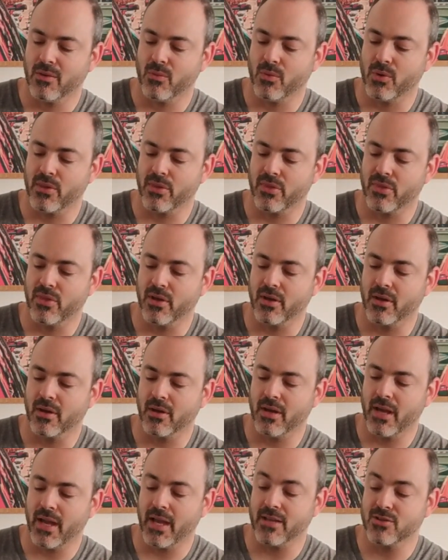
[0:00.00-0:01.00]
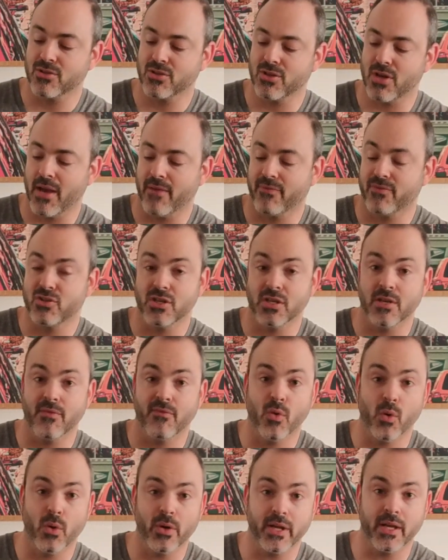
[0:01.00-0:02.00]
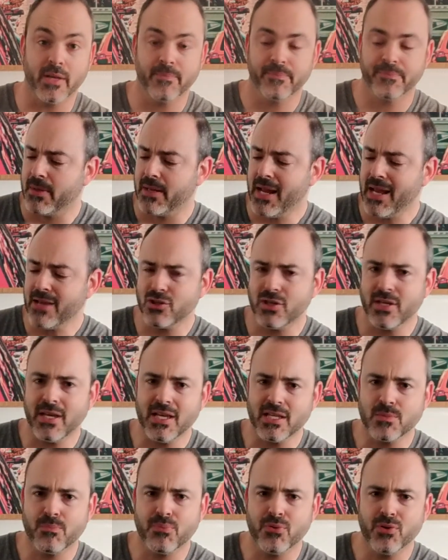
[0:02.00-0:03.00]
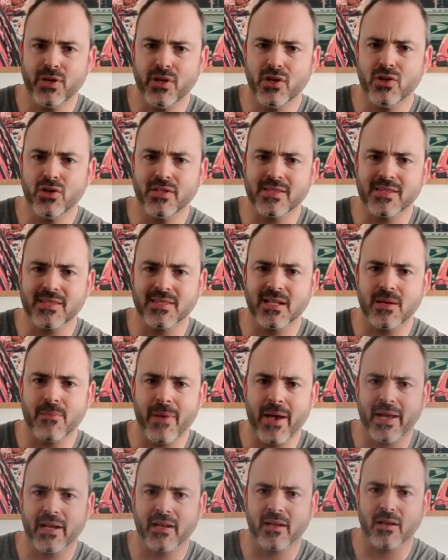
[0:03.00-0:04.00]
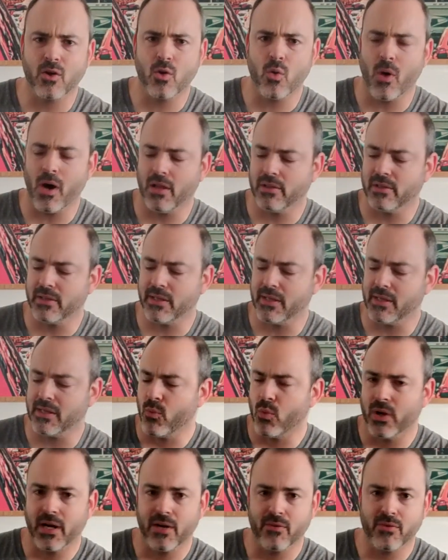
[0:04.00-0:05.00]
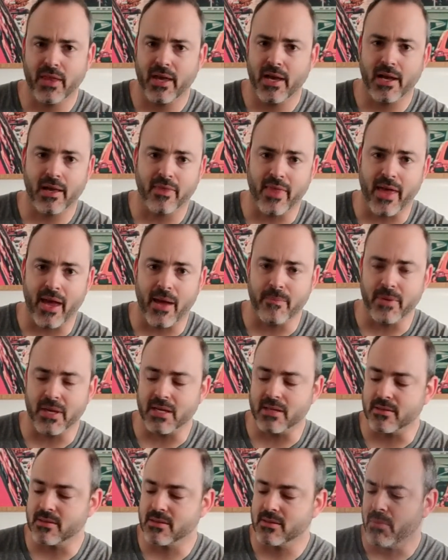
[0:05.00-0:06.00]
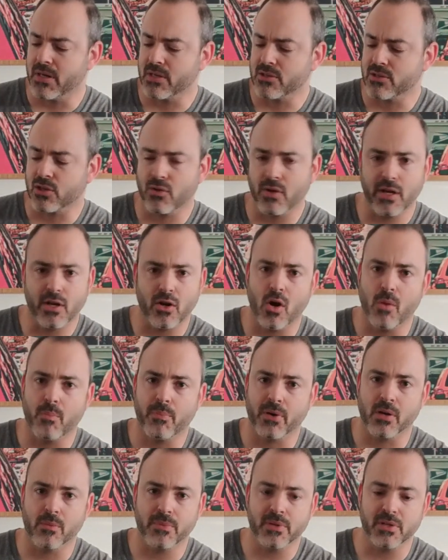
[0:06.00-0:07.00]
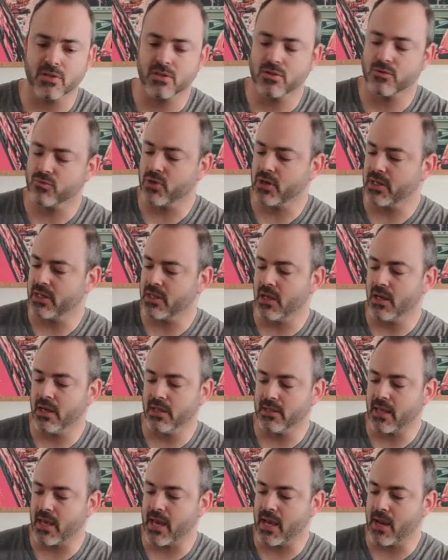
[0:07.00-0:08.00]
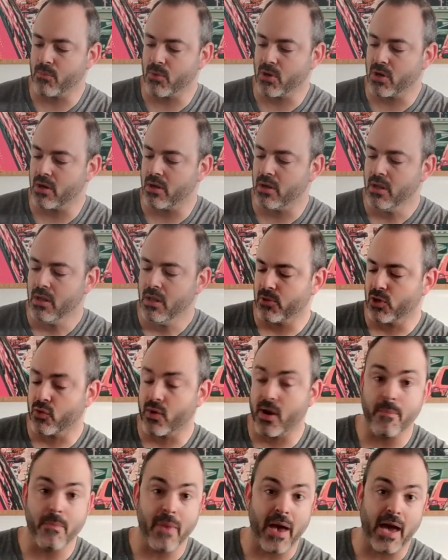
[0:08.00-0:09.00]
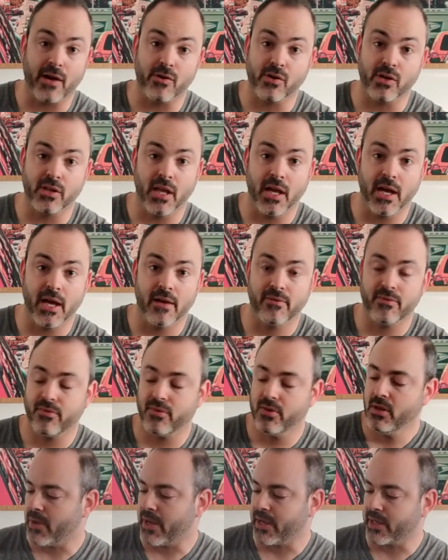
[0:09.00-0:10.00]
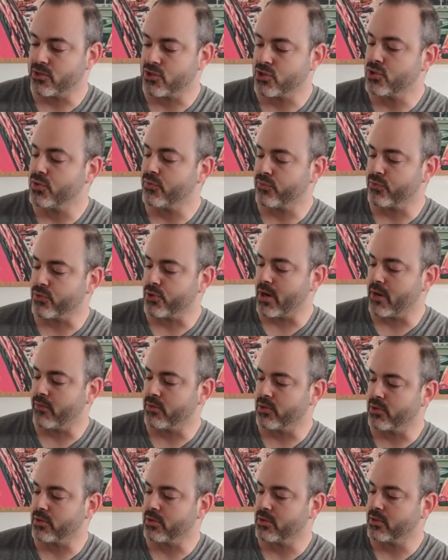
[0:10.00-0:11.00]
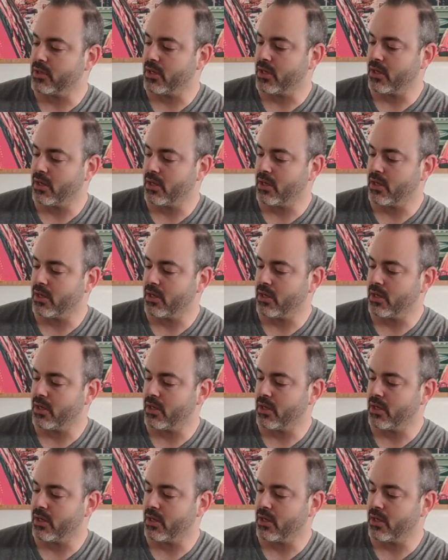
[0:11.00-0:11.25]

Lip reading: with the HF G40. It actually gets pretty good cinematic quality, whatever the heck that means. But it's a great all-purpose run and gun camera, great battery life. I can shoot forever.